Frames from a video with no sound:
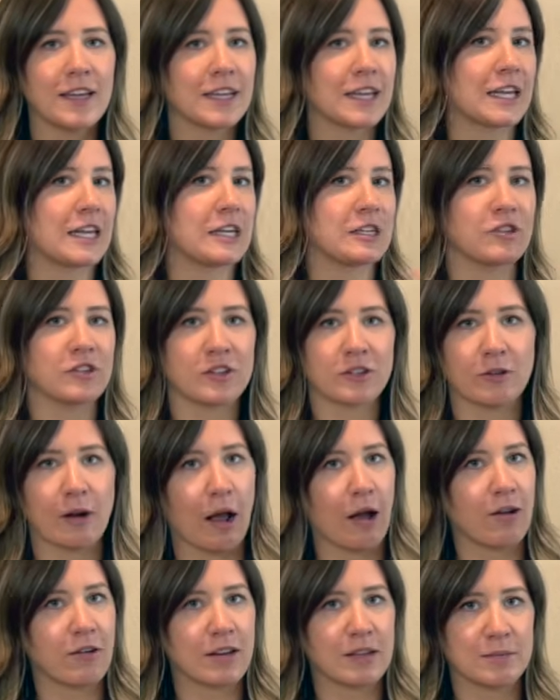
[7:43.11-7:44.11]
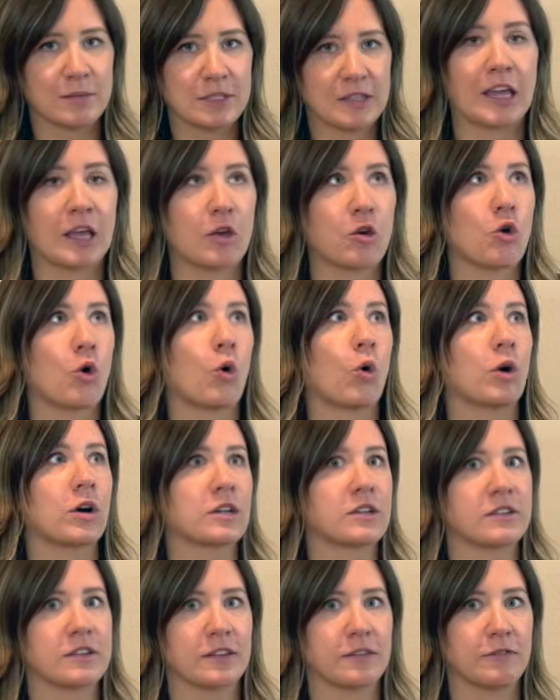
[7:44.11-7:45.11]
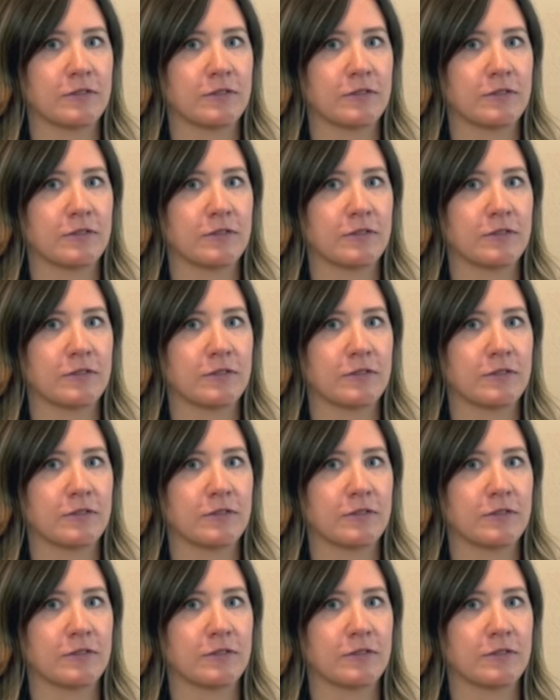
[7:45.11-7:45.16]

kitchen around him is engorged in